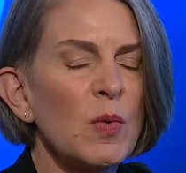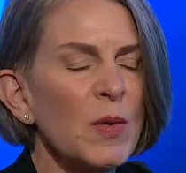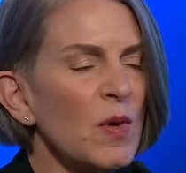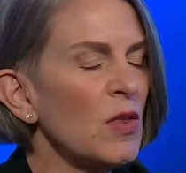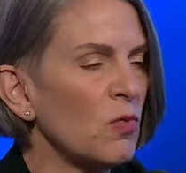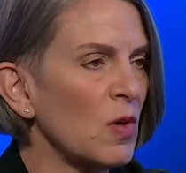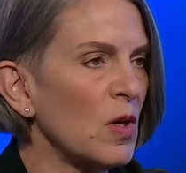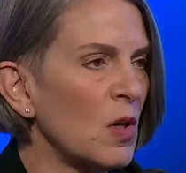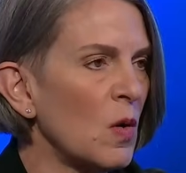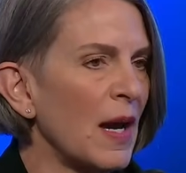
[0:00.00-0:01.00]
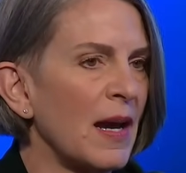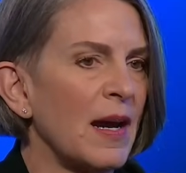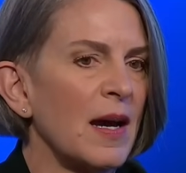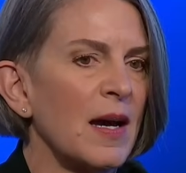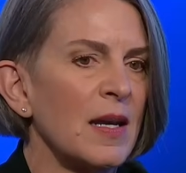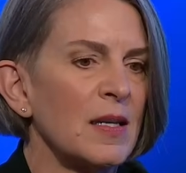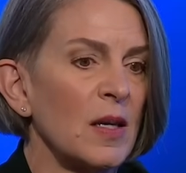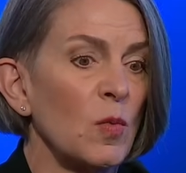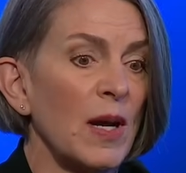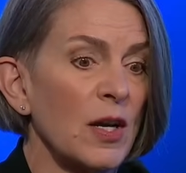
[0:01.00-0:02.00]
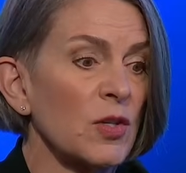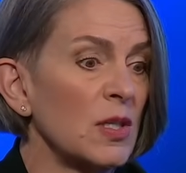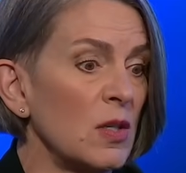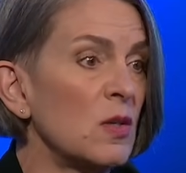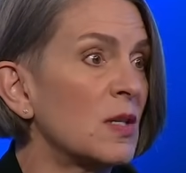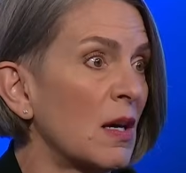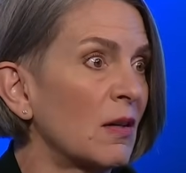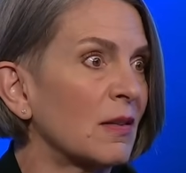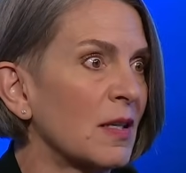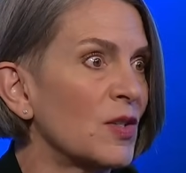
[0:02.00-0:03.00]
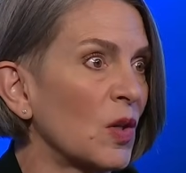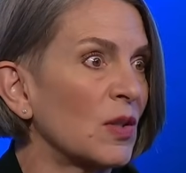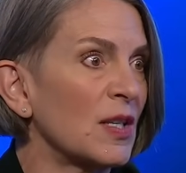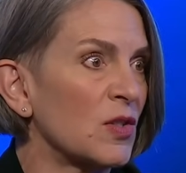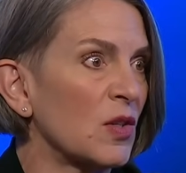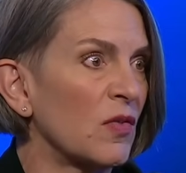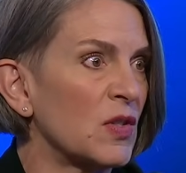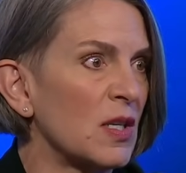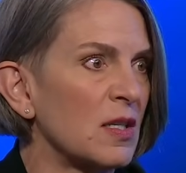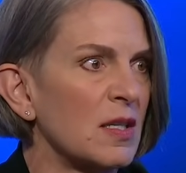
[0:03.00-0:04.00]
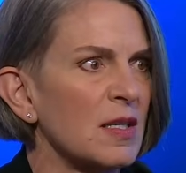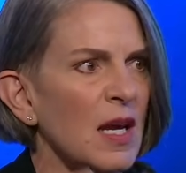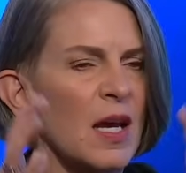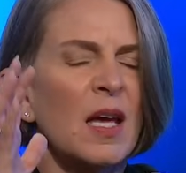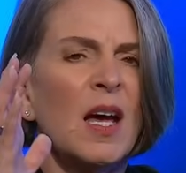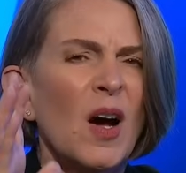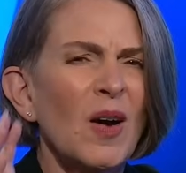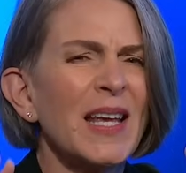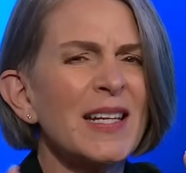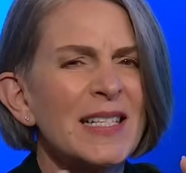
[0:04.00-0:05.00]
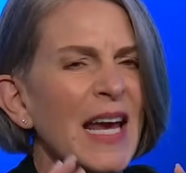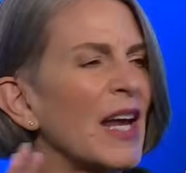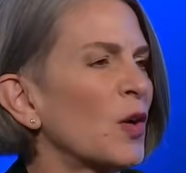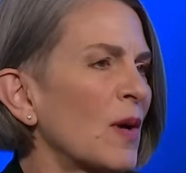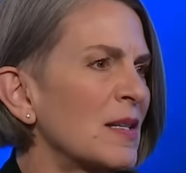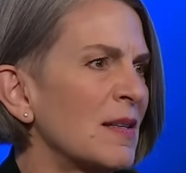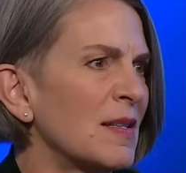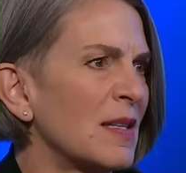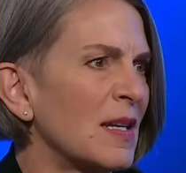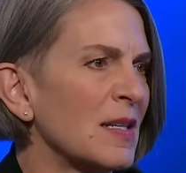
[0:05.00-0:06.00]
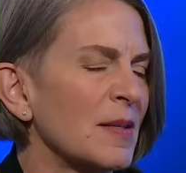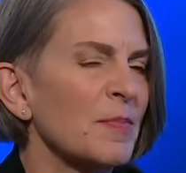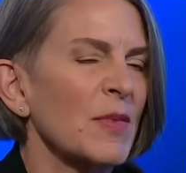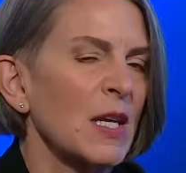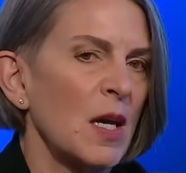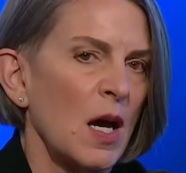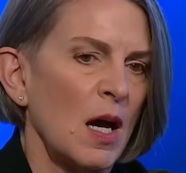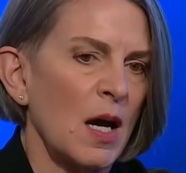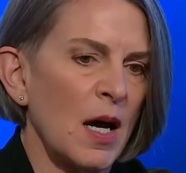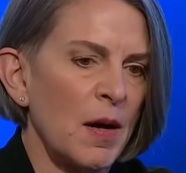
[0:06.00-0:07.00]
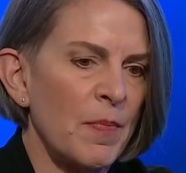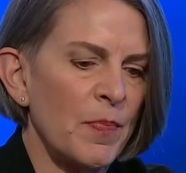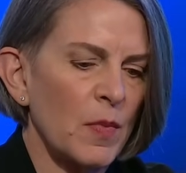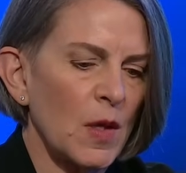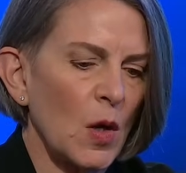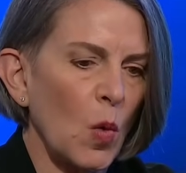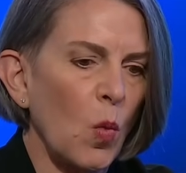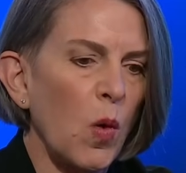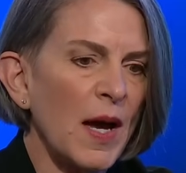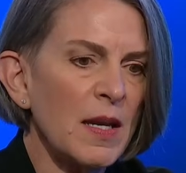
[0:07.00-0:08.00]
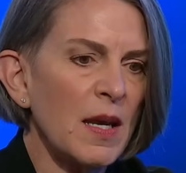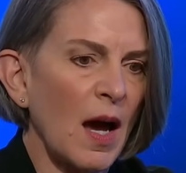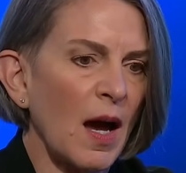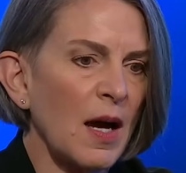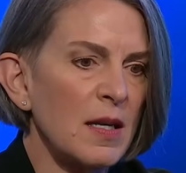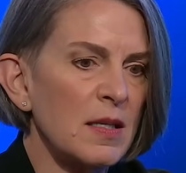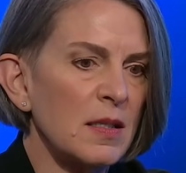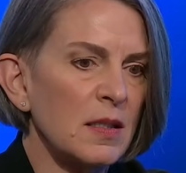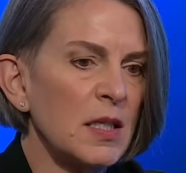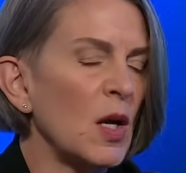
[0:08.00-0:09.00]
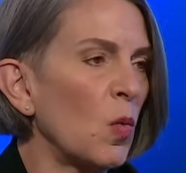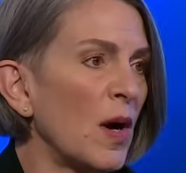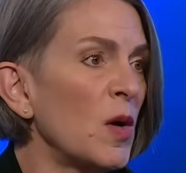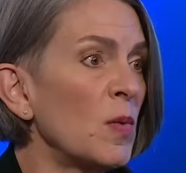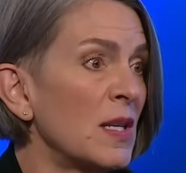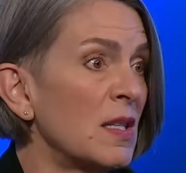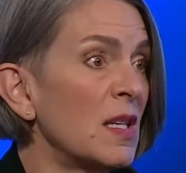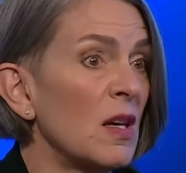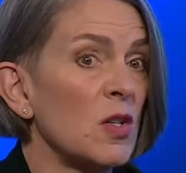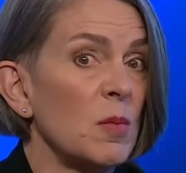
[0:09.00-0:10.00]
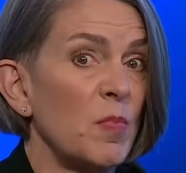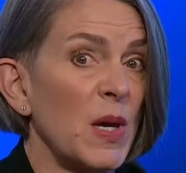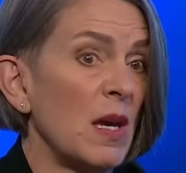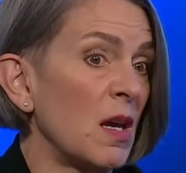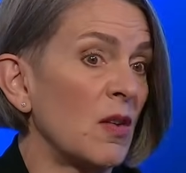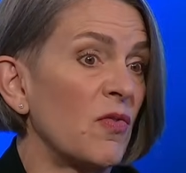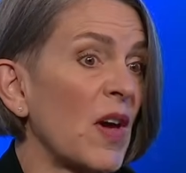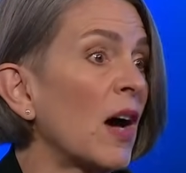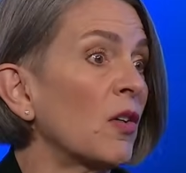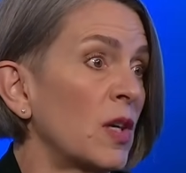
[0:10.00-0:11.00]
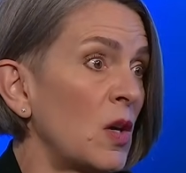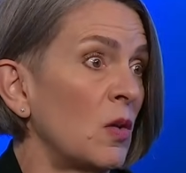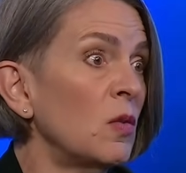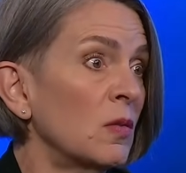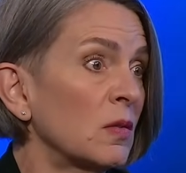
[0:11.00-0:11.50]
So we went through and we actually used Dell Consulting Services to say, okay, let's categorize these things. Right. Um, what has, you know, where do we see there's a big value,